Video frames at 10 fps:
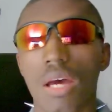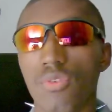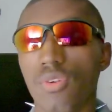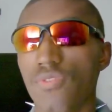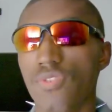
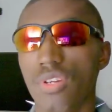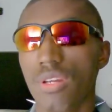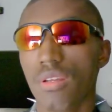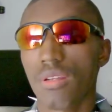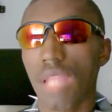I don't know if it's
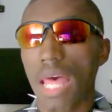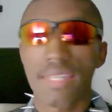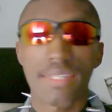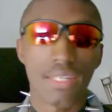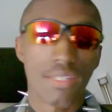going to
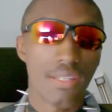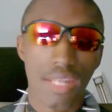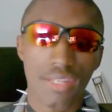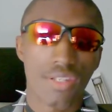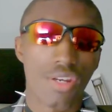last into
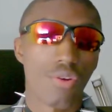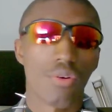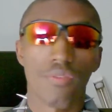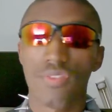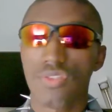next
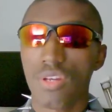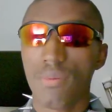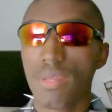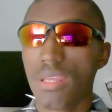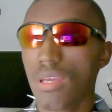year or if it's going
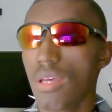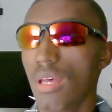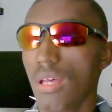to be